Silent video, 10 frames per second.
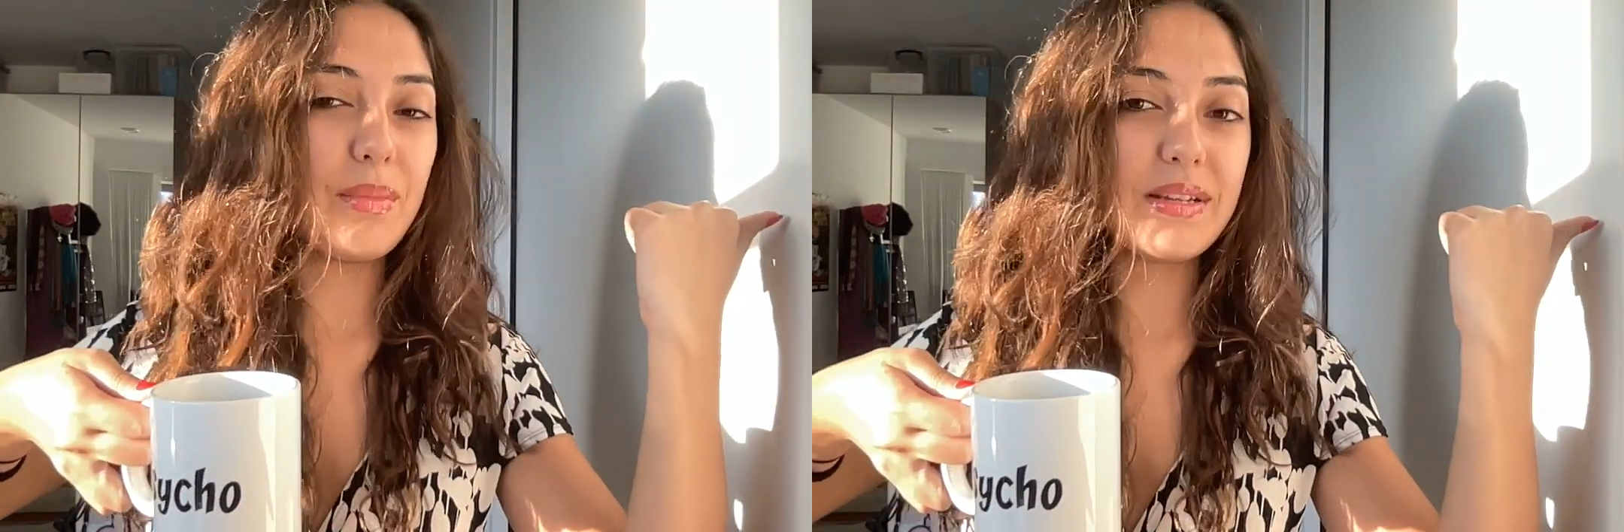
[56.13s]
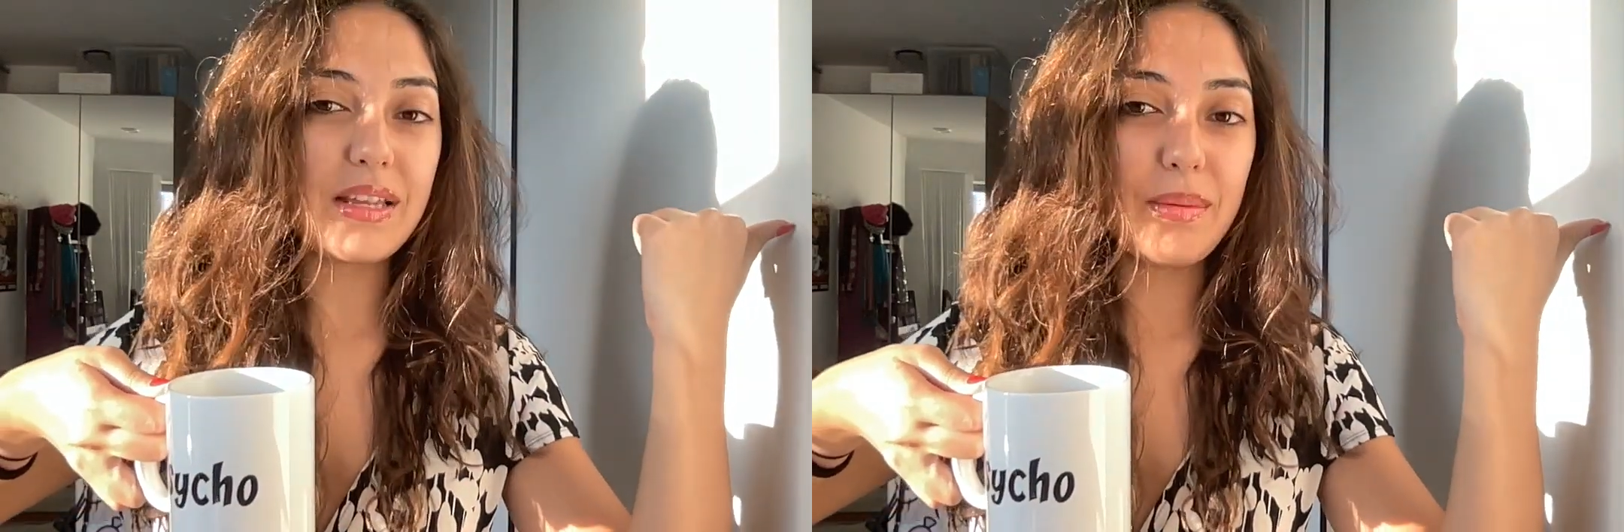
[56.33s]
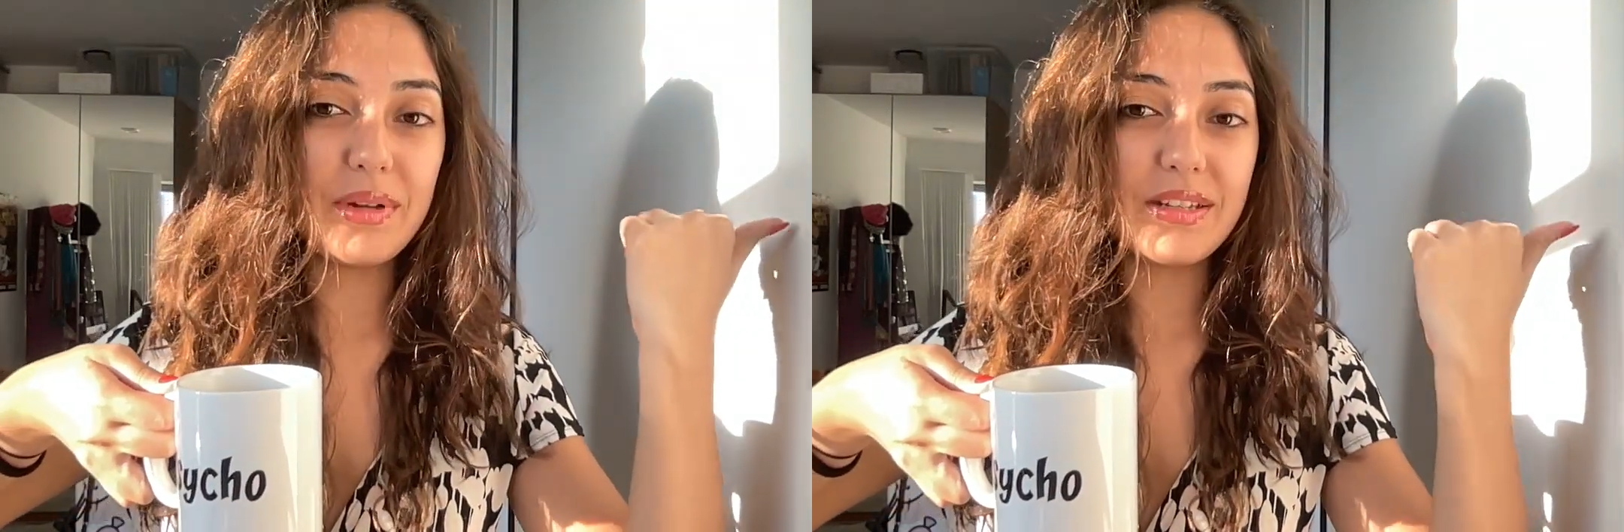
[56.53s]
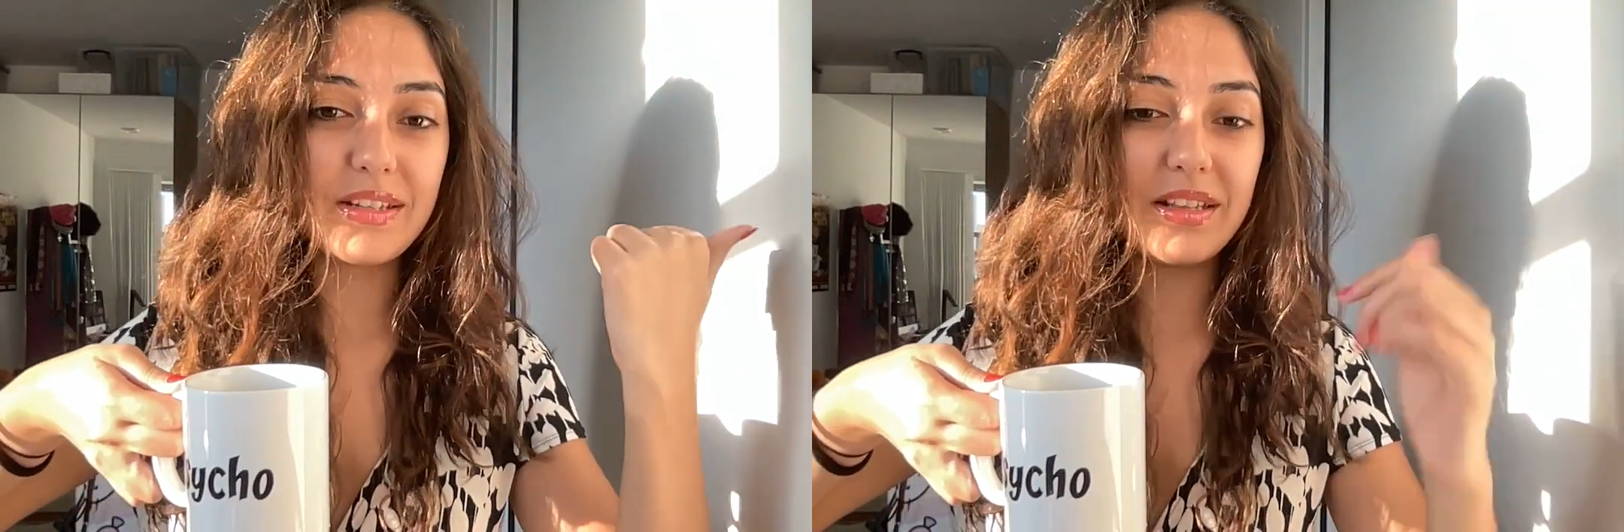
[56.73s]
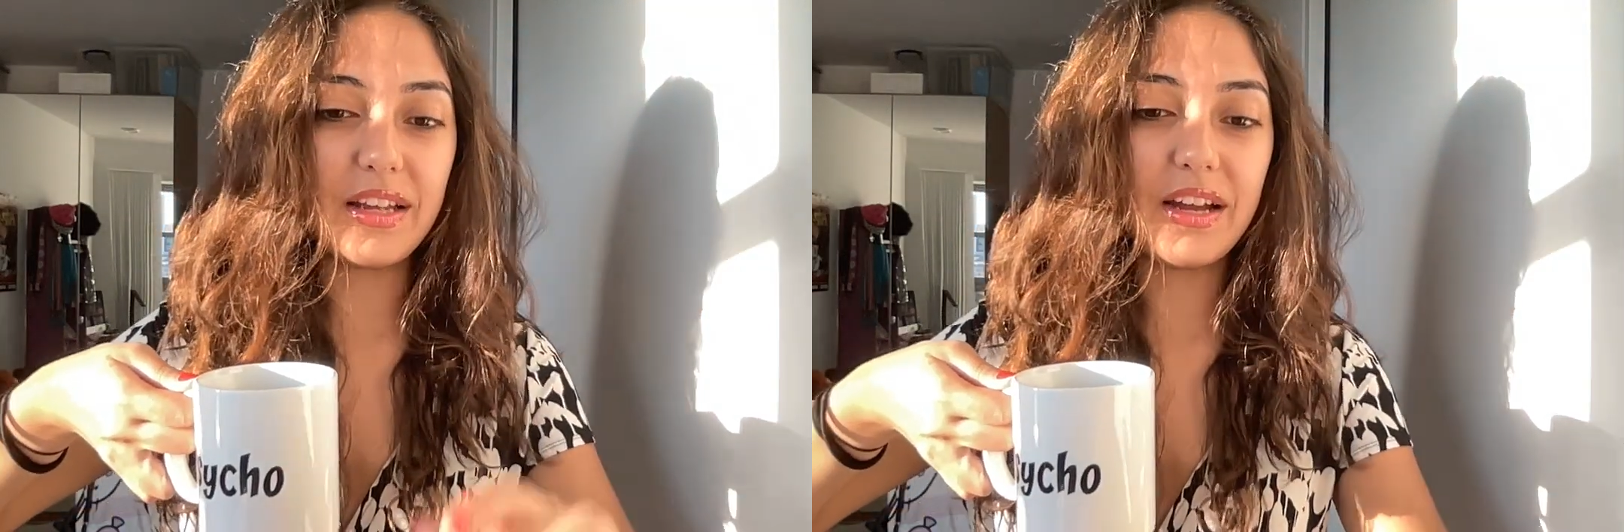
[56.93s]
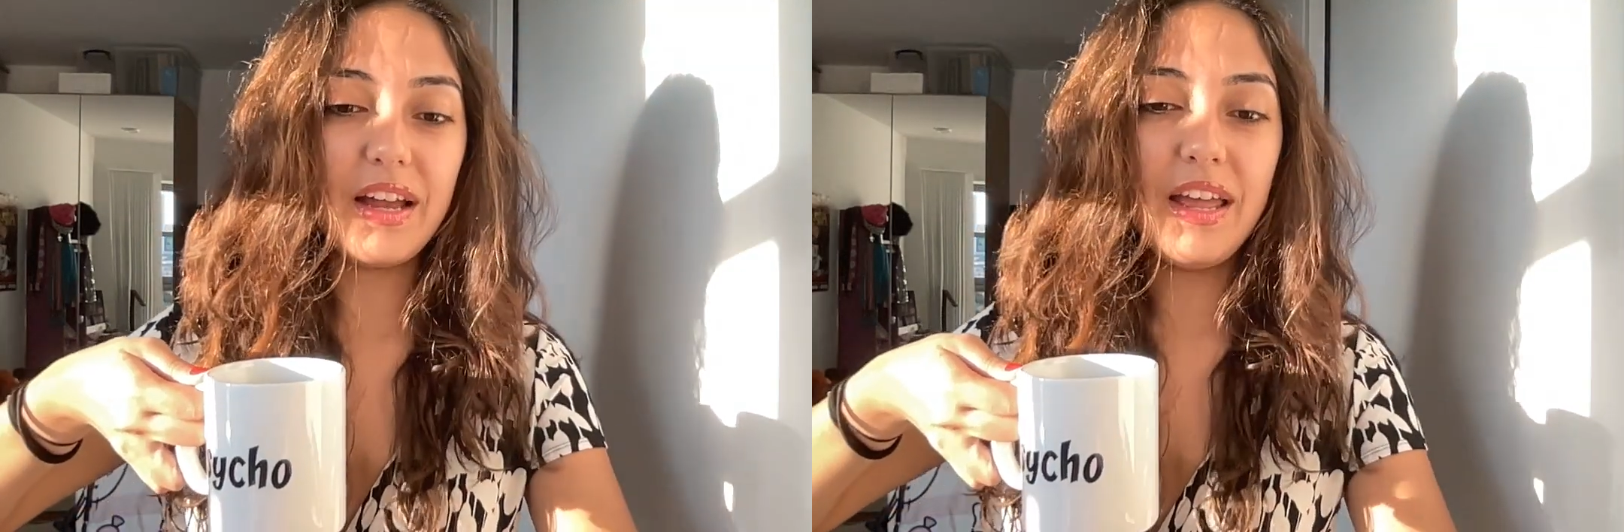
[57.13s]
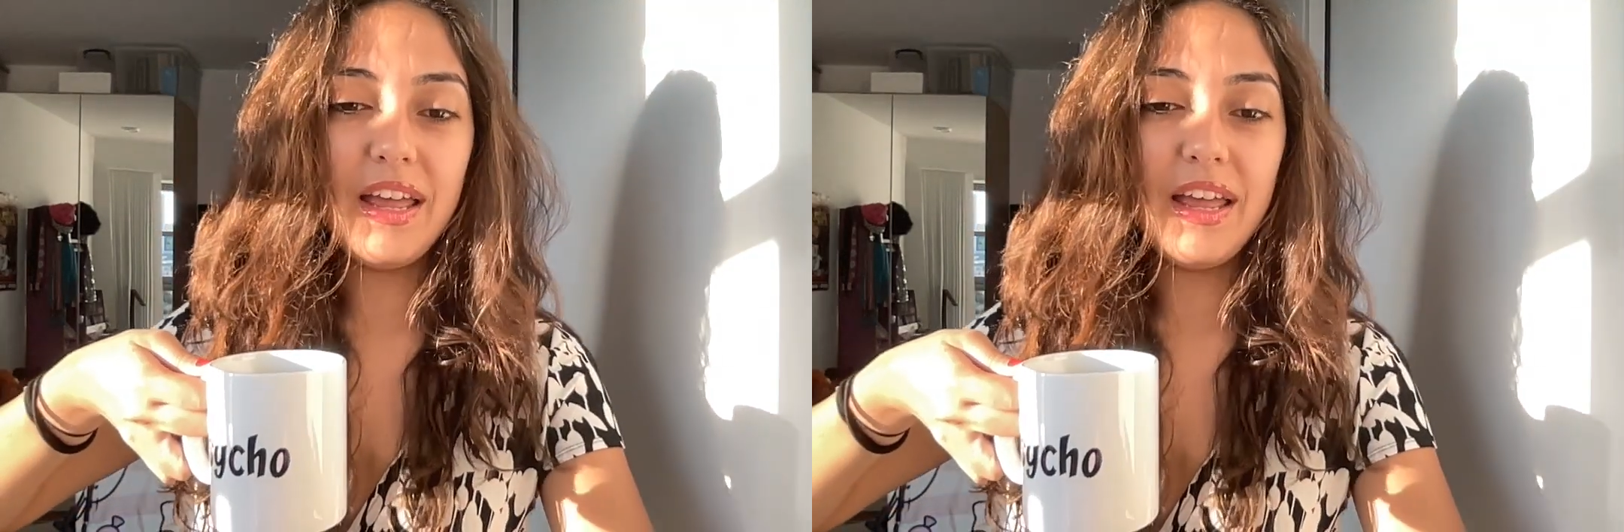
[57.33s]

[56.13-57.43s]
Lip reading: my salmon is in there,